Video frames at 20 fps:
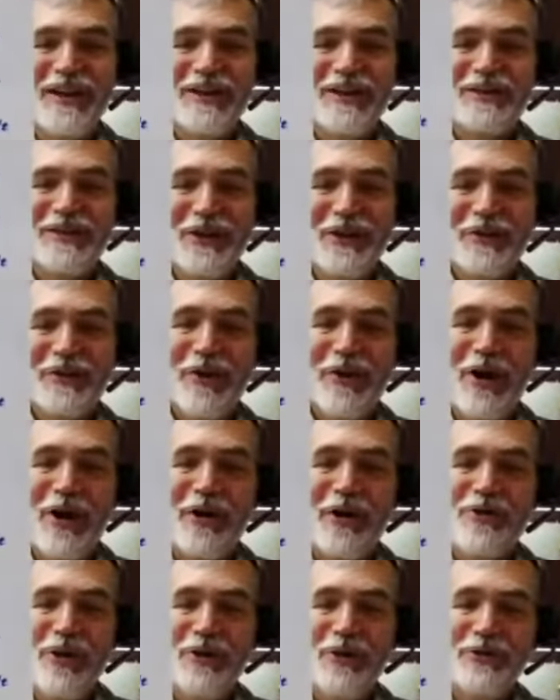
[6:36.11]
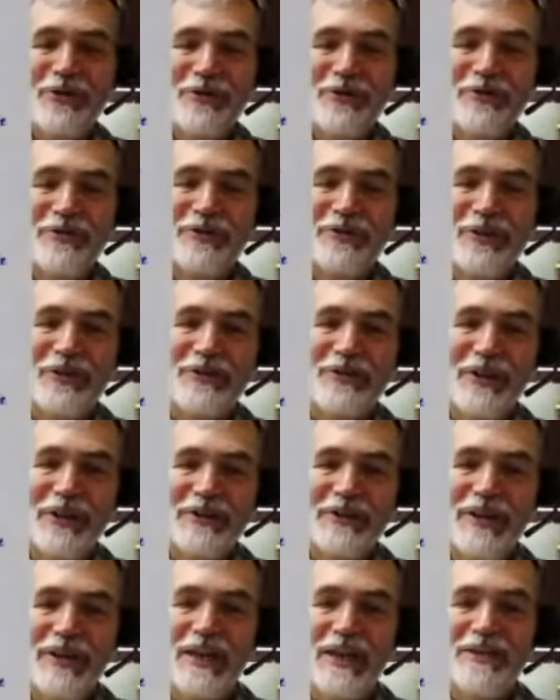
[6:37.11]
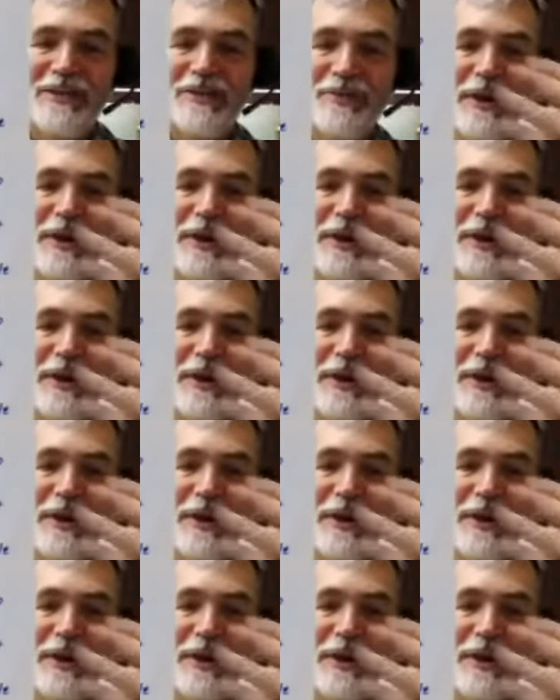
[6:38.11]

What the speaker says: So those are the foods that tend to